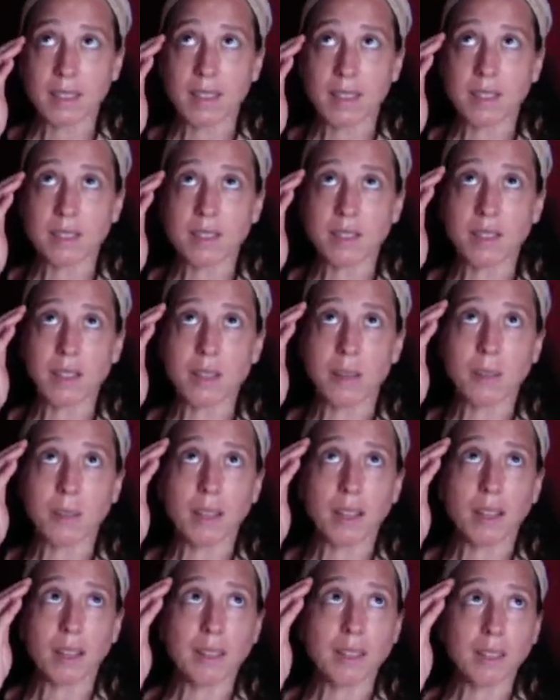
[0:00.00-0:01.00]
as you're
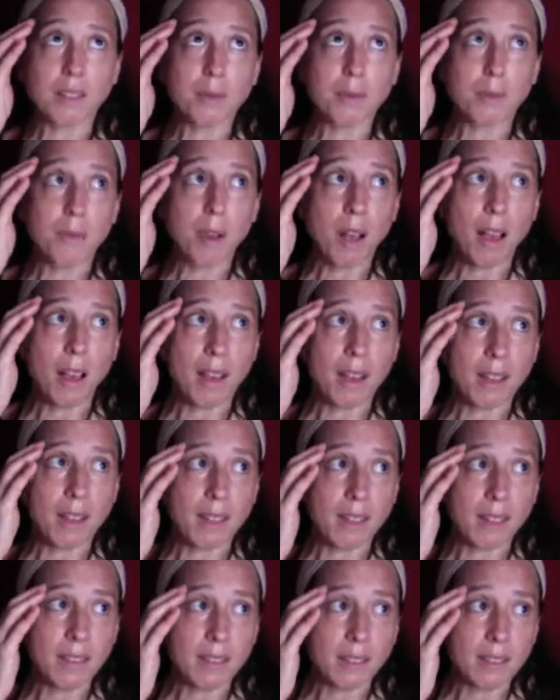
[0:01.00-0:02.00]
going on this
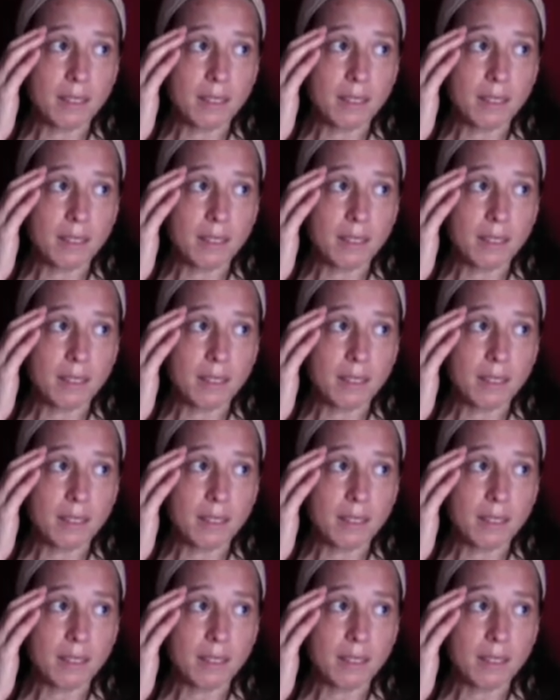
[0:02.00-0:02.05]
ride.